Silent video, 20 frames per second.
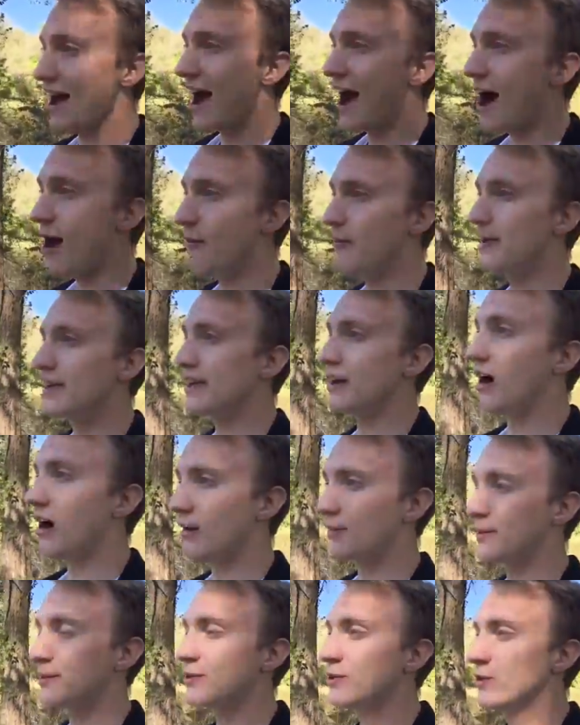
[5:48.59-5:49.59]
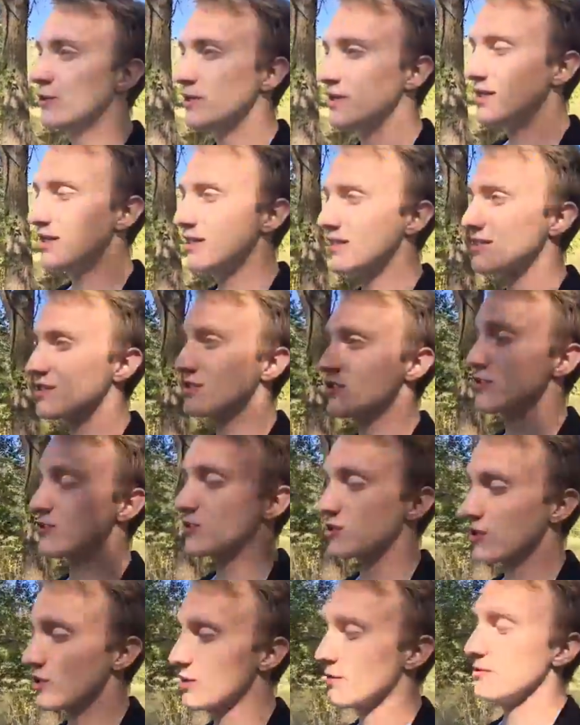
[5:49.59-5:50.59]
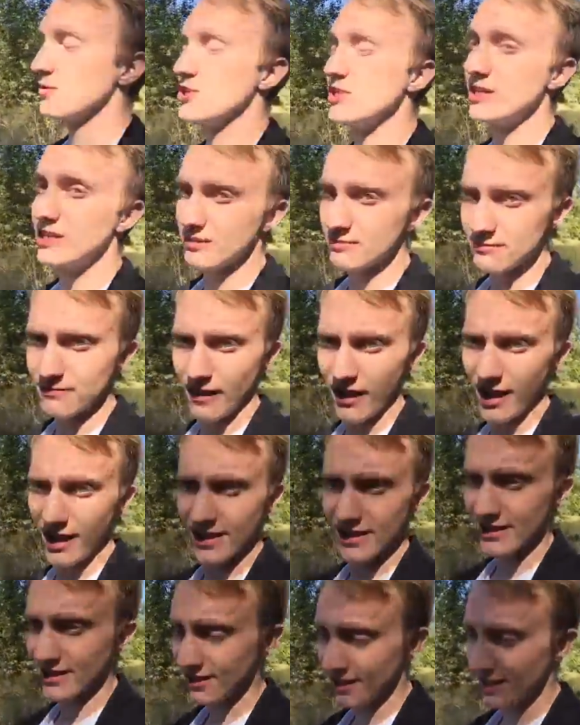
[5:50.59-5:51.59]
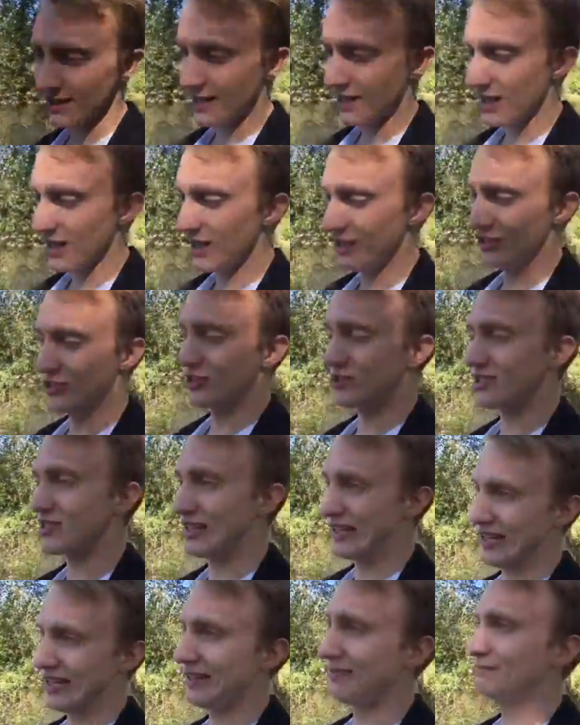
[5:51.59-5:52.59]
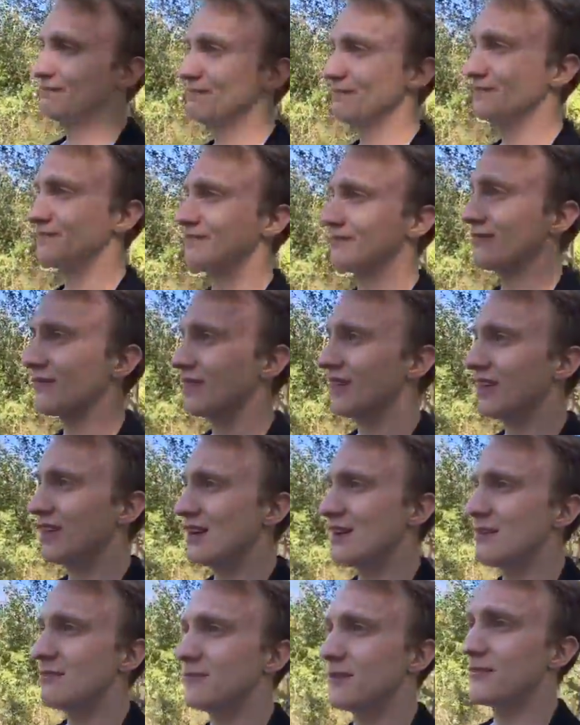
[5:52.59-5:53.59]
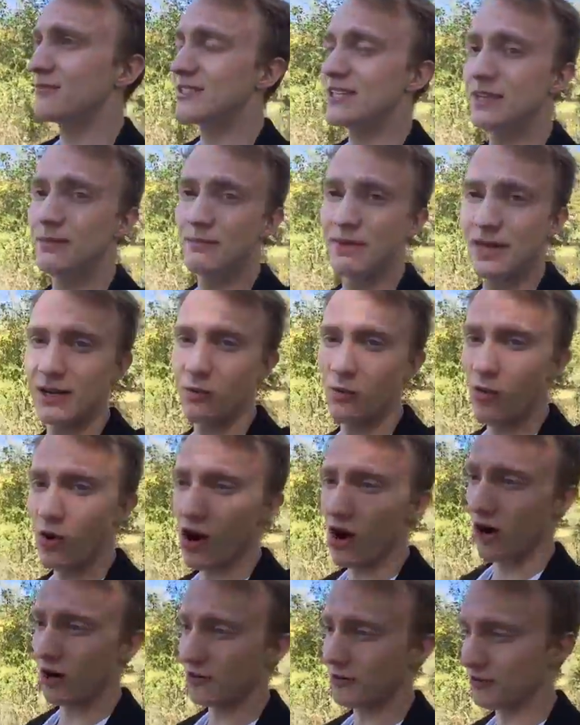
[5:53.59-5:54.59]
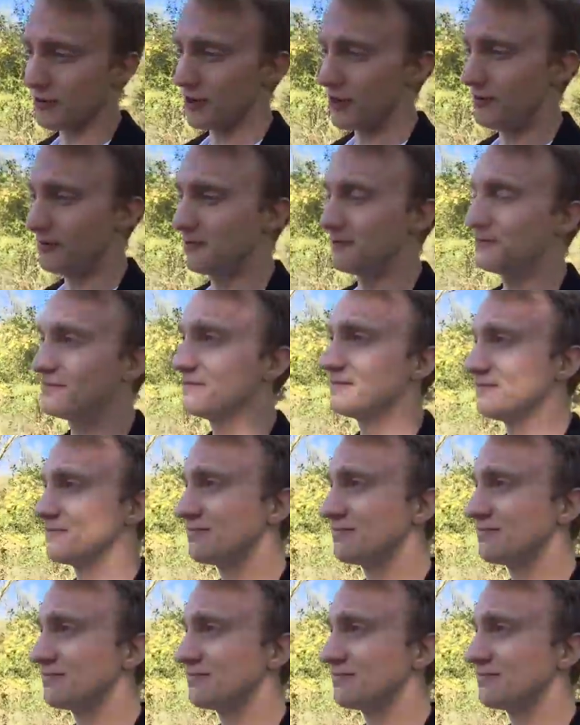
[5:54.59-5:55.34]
how many opportunities to serve she can find in just the 15-minute walk from